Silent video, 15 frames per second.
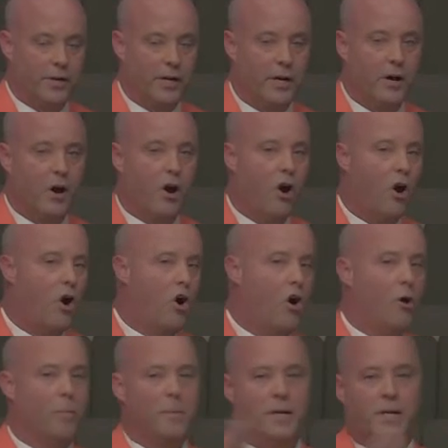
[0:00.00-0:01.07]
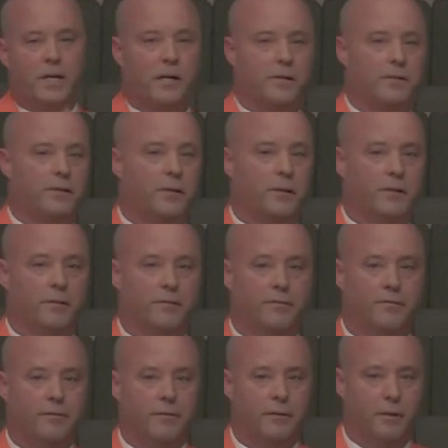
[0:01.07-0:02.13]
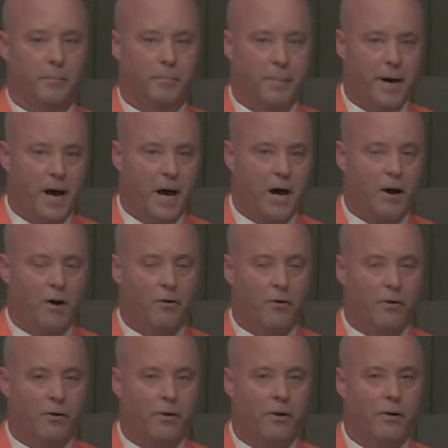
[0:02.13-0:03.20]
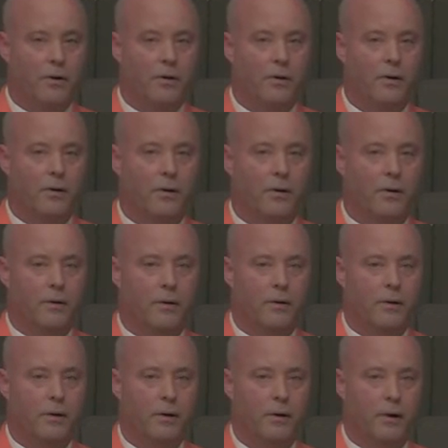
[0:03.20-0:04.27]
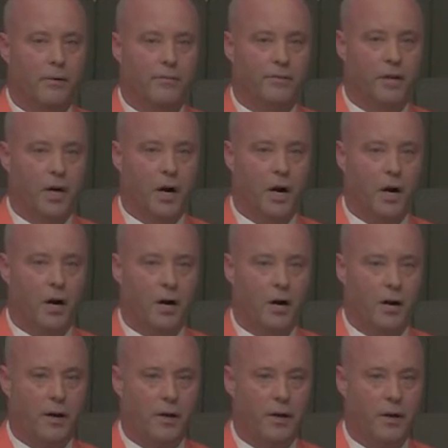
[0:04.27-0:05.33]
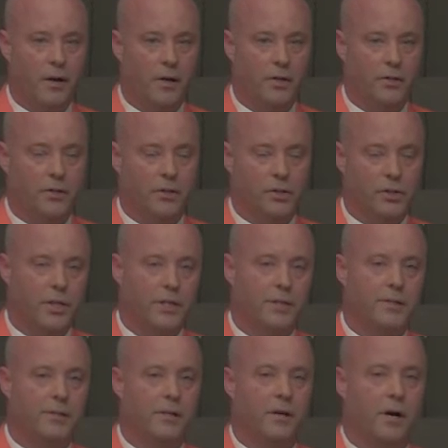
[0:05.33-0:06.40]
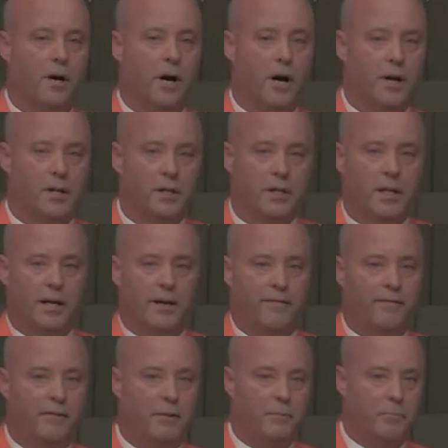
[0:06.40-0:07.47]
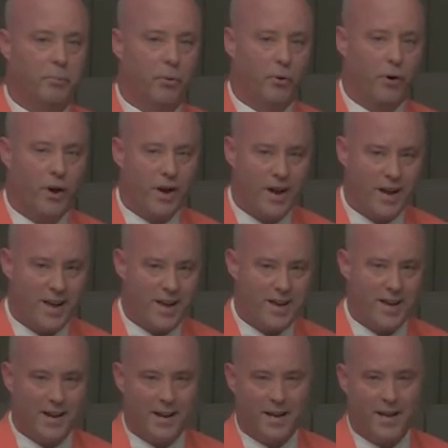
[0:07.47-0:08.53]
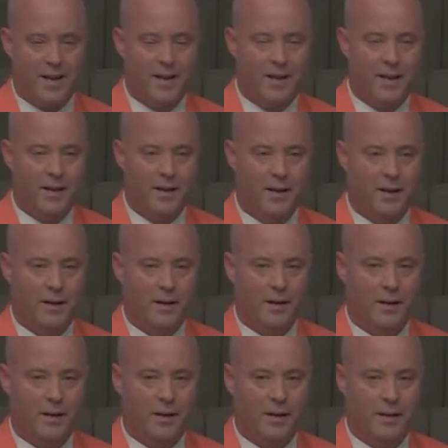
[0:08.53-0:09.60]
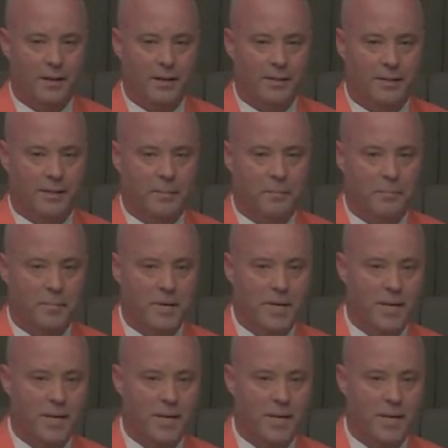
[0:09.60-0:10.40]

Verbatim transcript: when the Exodus, when they entered into the Exodus and the death angel passed over. Now we enter to the true moment that changed all of history. And it is with fervent desire that